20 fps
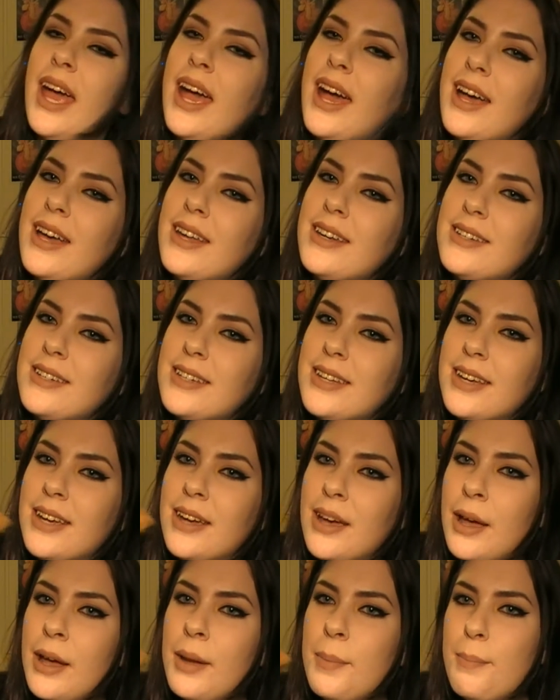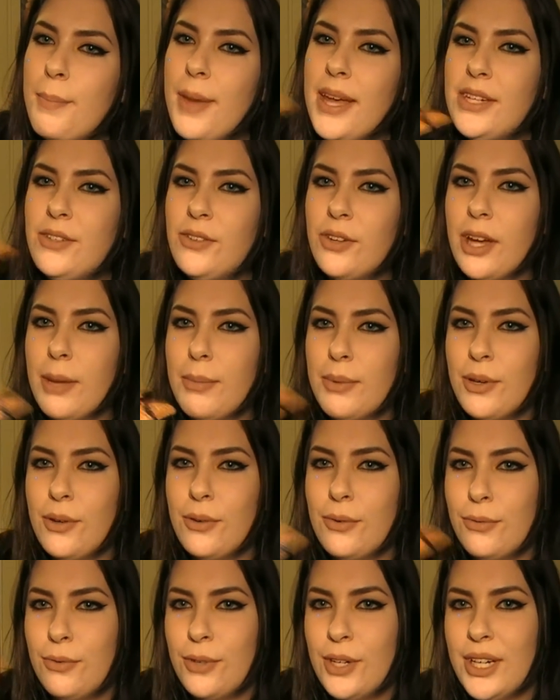And petrochemical
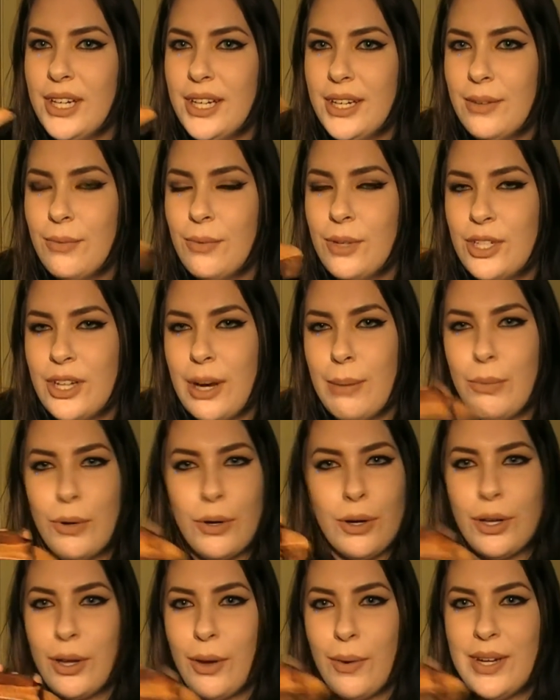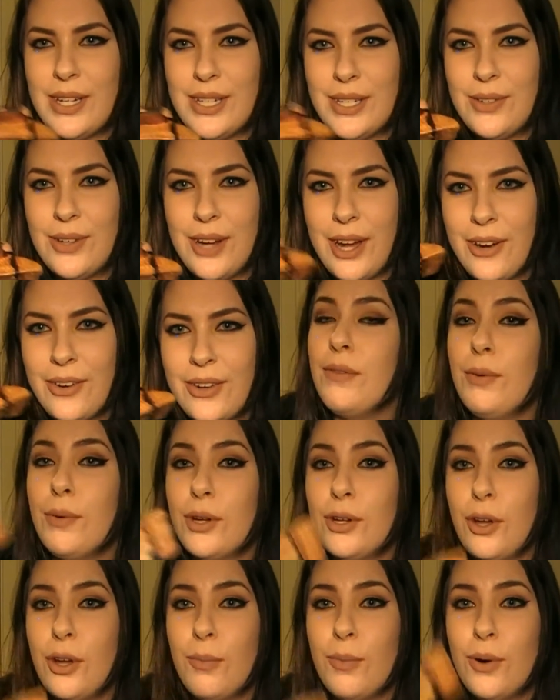free, which I'm not going to go into now. If you
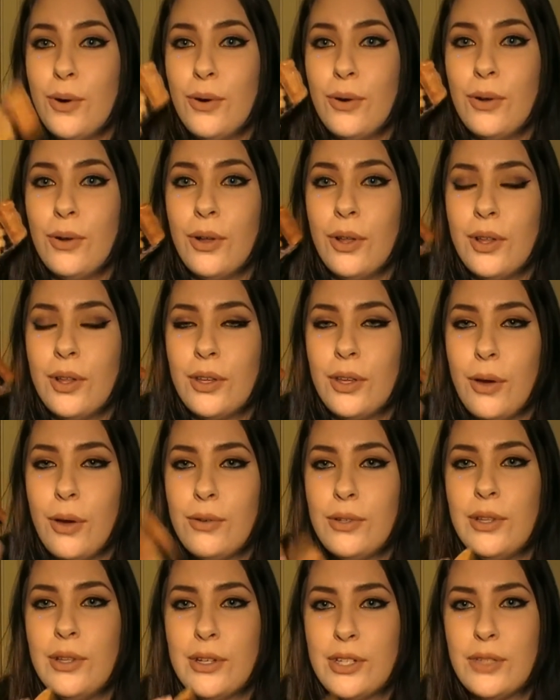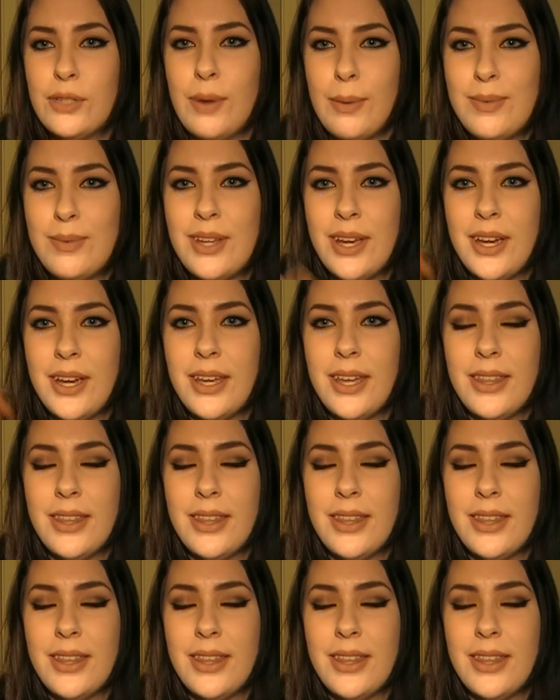want to know more, go to Lush's website.